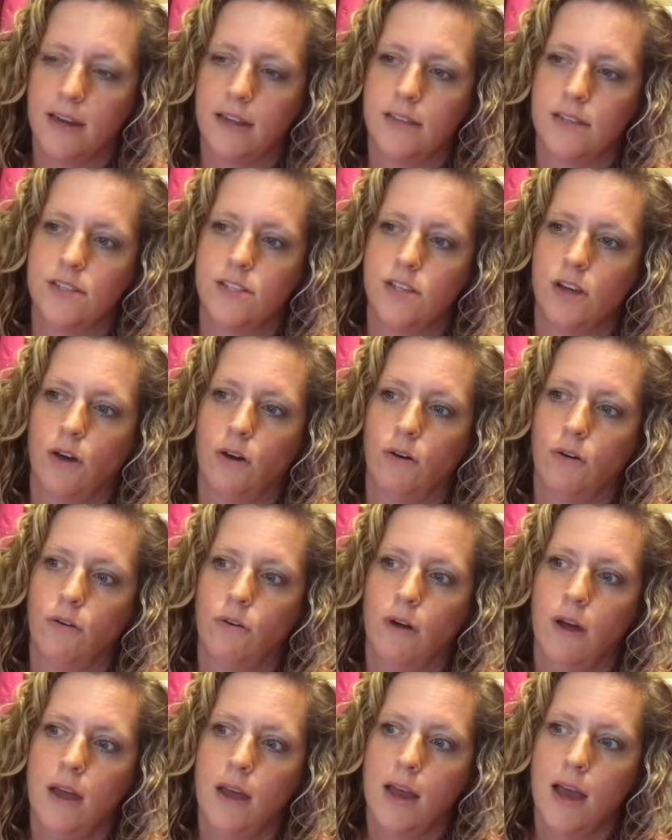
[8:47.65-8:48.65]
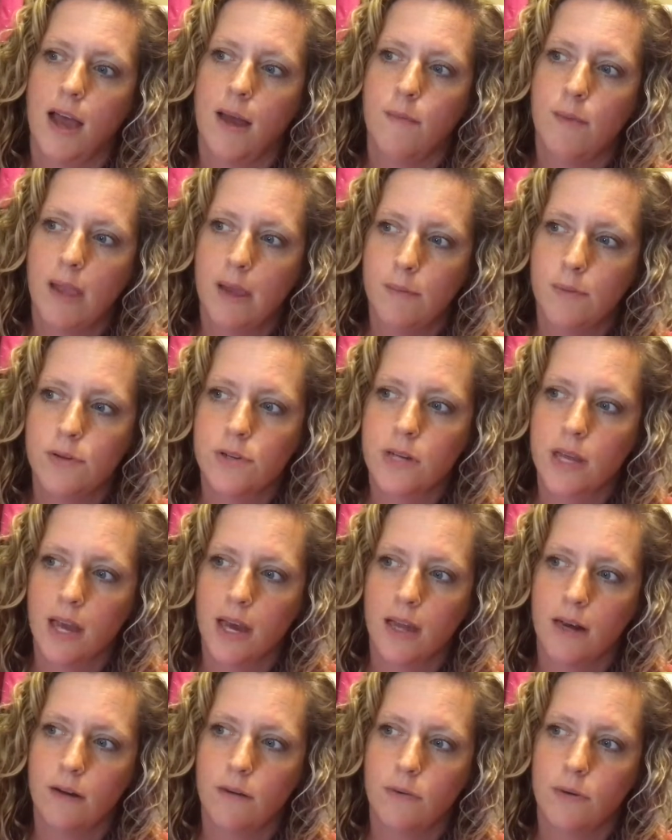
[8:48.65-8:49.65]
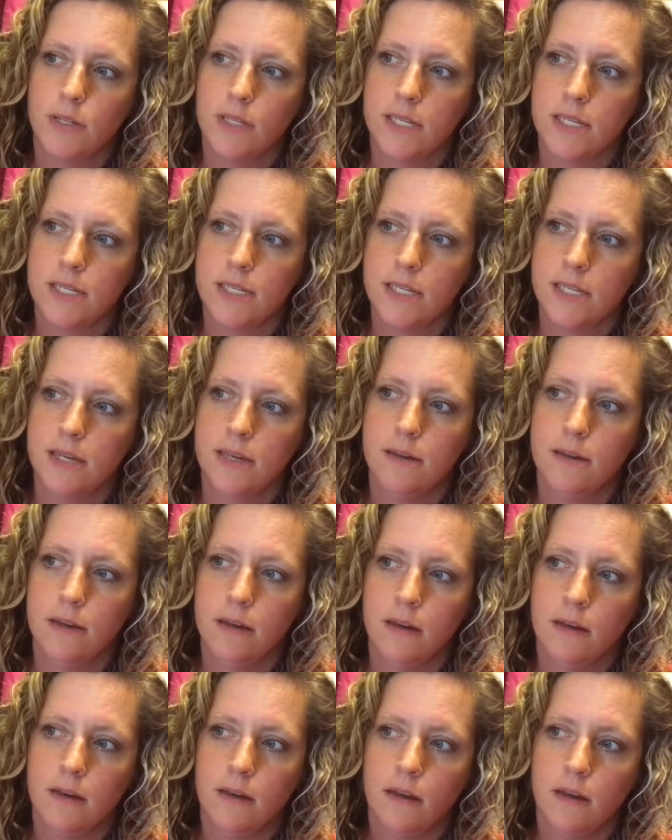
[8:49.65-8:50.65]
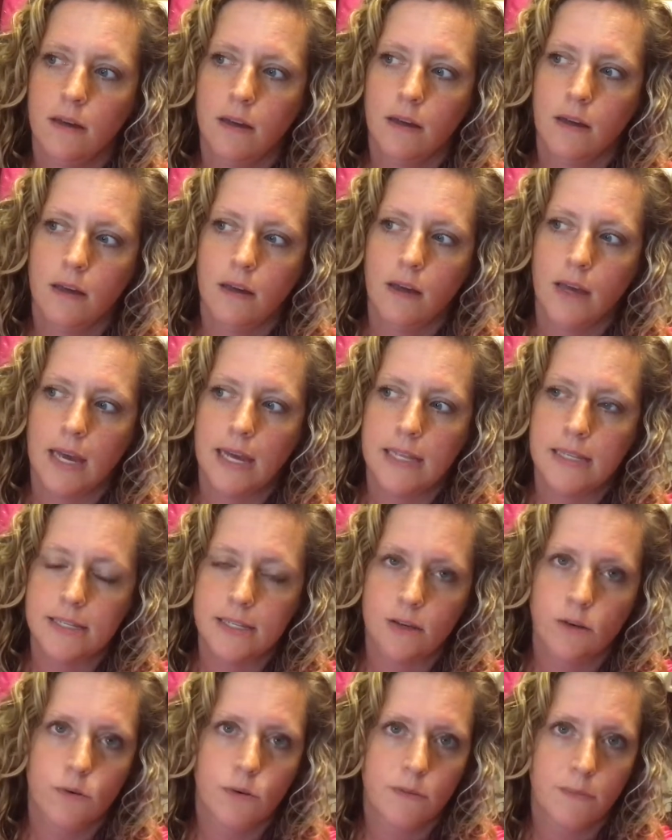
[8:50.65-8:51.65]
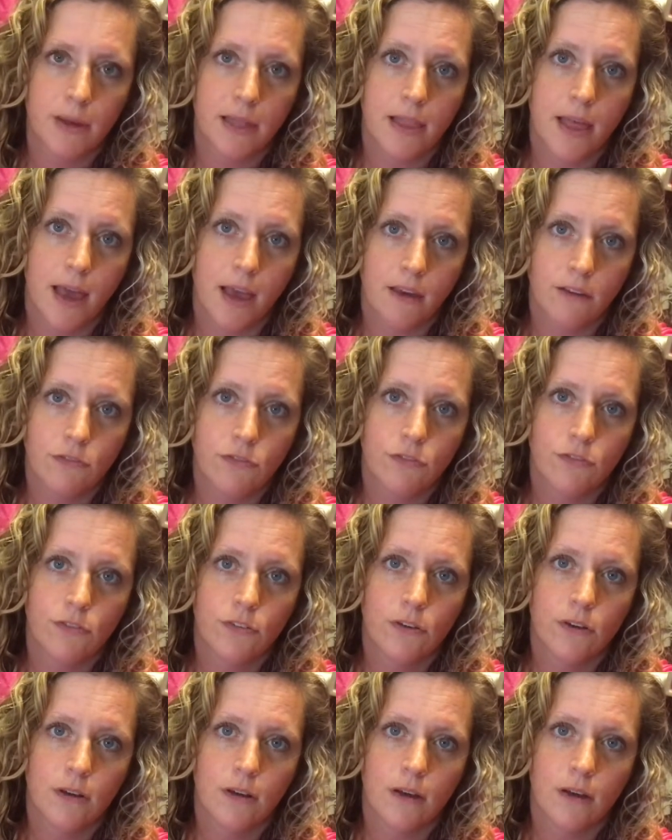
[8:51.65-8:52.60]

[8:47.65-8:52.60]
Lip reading: And so I'm able to kind of really see and deal with my life